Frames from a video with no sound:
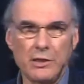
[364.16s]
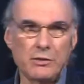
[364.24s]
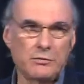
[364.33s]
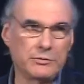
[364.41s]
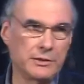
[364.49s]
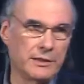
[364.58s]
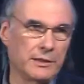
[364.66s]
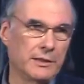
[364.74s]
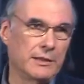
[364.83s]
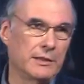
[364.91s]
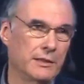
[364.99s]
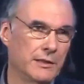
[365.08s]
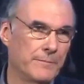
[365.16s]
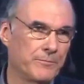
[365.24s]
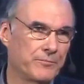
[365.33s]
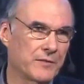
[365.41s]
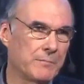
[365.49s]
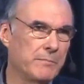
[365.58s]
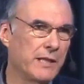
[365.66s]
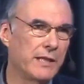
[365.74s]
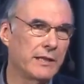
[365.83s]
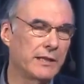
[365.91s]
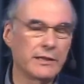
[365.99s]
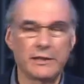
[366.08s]
owned,
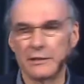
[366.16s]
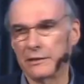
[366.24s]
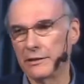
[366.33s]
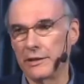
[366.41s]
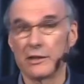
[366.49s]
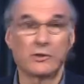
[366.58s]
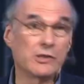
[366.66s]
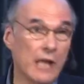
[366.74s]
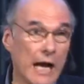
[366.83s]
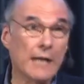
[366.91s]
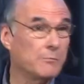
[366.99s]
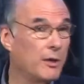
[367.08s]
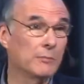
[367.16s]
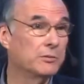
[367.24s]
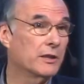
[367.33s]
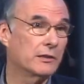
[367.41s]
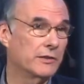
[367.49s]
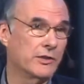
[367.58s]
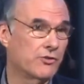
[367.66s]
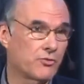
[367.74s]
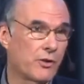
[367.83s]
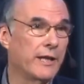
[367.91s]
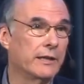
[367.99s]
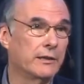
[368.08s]
meaning that they are not publicly
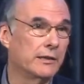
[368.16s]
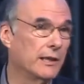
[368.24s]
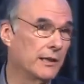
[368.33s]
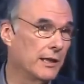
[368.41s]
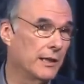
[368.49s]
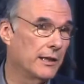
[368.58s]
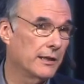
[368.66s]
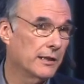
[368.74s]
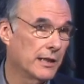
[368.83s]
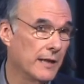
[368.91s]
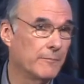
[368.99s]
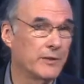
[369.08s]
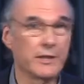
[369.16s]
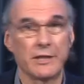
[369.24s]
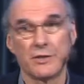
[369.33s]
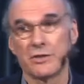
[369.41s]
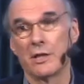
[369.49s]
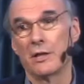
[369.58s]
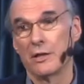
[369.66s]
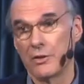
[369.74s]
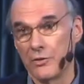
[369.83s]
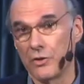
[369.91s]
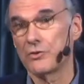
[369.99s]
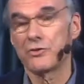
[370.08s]
traded companies.
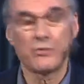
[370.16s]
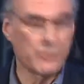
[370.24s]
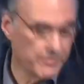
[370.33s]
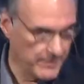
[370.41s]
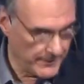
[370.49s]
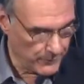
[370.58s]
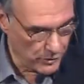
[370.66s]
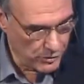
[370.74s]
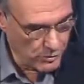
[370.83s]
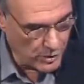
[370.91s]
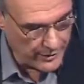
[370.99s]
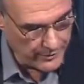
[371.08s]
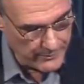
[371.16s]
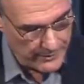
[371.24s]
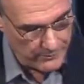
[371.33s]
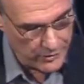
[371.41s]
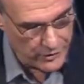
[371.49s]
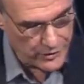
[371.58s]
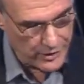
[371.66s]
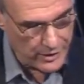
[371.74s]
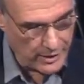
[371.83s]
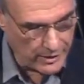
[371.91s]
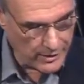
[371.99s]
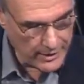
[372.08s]
Those are the people who are the members
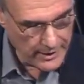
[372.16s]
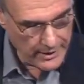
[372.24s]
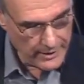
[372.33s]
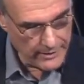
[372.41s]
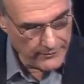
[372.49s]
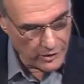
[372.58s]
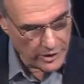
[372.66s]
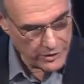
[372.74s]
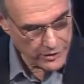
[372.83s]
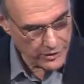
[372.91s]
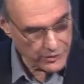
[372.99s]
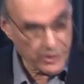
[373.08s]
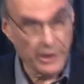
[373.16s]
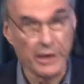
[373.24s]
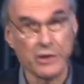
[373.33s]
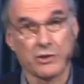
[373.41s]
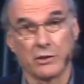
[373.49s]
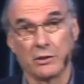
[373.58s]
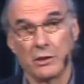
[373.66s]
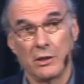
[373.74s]
of our association.